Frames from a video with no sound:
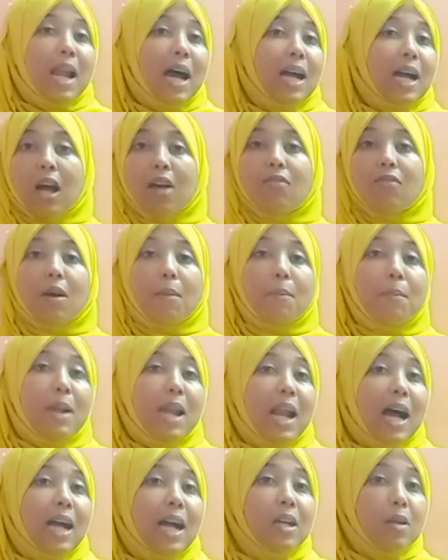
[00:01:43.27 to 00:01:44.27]
We have
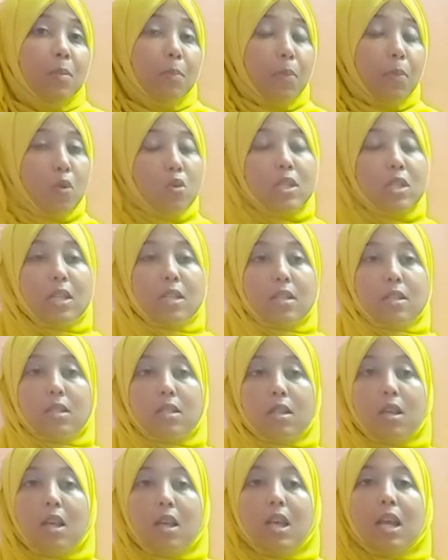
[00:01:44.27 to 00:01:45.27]
blood
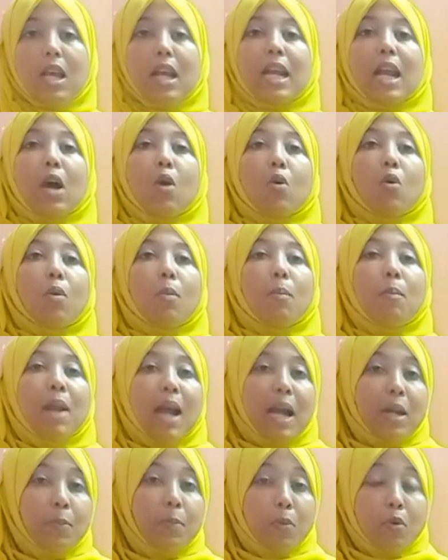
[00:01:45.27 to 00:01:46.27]
proteins. Now,
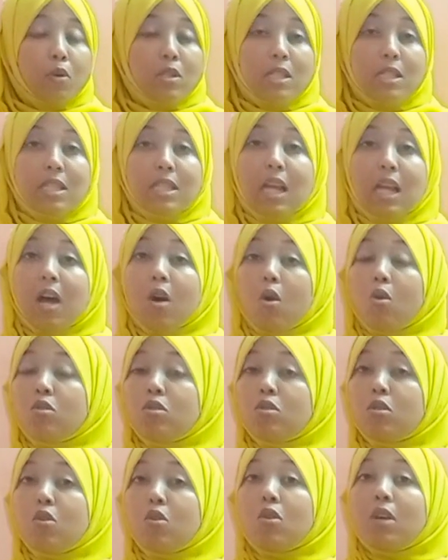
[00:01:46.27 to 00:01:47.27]
blood proteins are
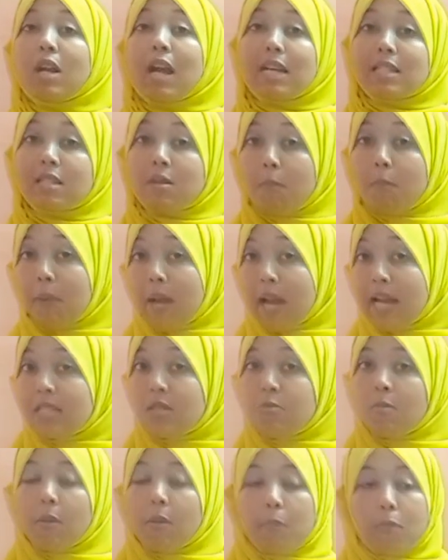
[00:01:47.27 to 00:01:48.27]
also known as
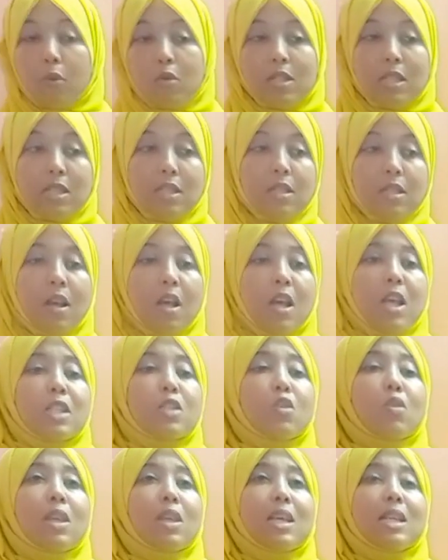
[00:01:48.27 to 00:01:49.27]
plasma proteins.
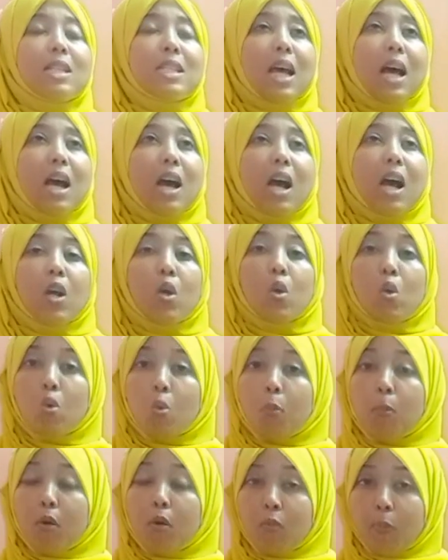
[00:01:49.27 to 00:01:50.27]
So these are a
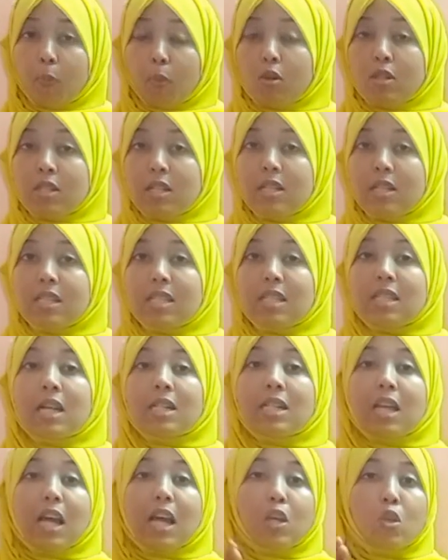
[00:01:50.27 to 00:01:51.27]
group of proteins
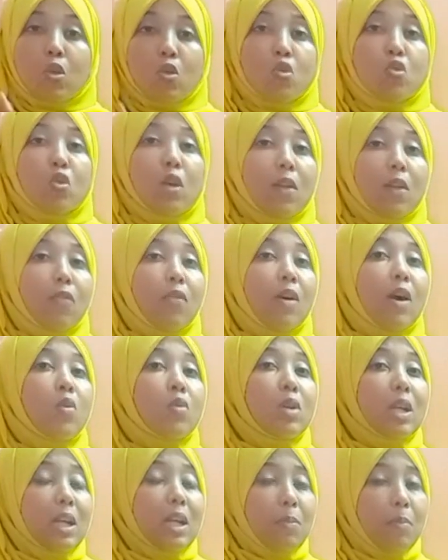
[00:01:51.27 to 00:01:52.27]
that are usually
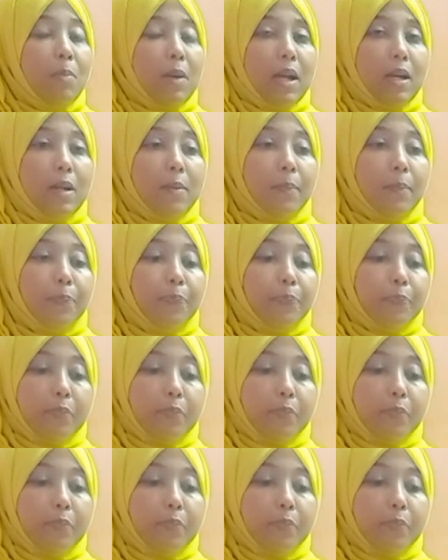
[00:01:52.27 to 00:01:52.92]
found in blood.